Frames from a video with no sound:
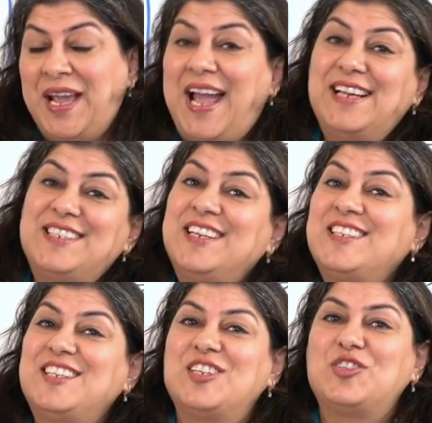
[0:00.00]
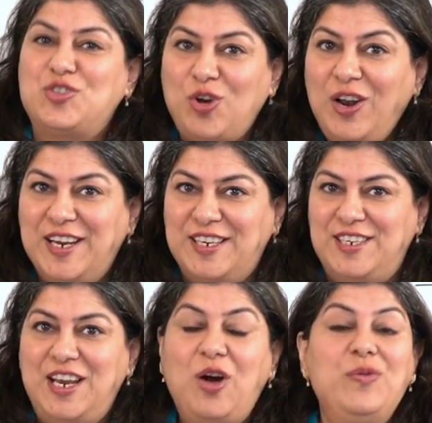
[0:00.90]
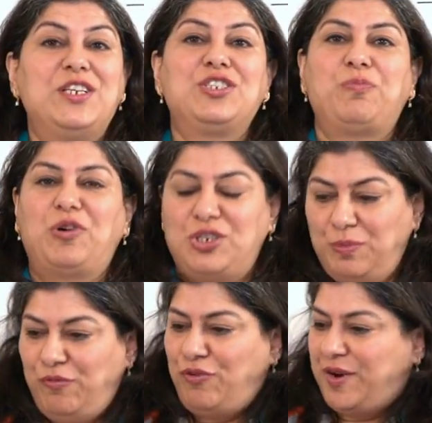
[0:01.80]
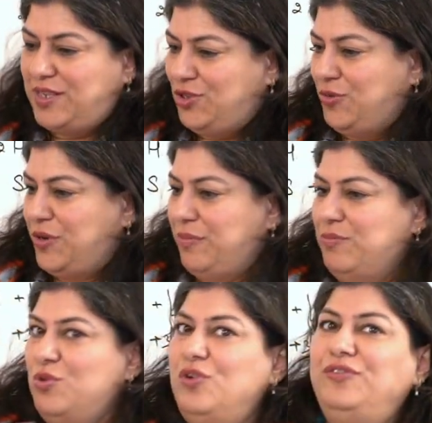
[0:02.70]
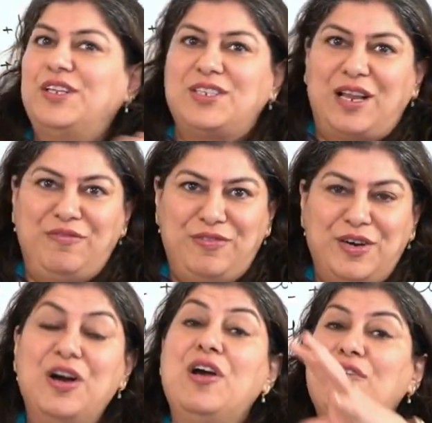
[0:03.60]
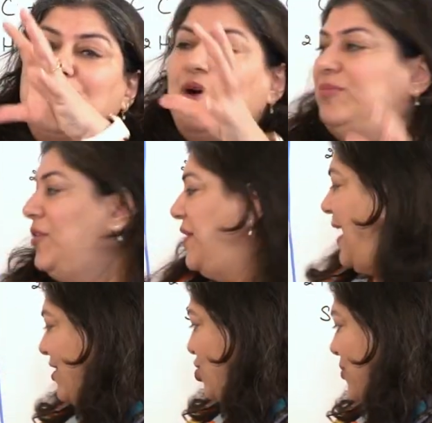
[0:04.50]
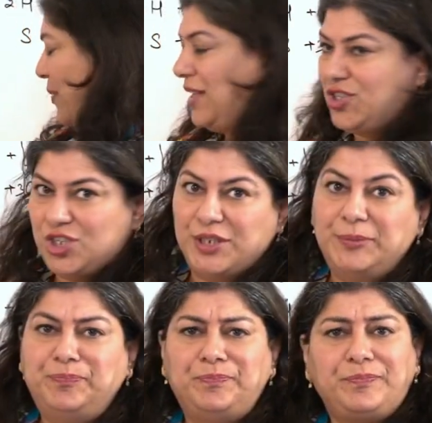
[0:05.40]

And since it's a solid, now it is possible for us to remove the sulfur from the reaction mixture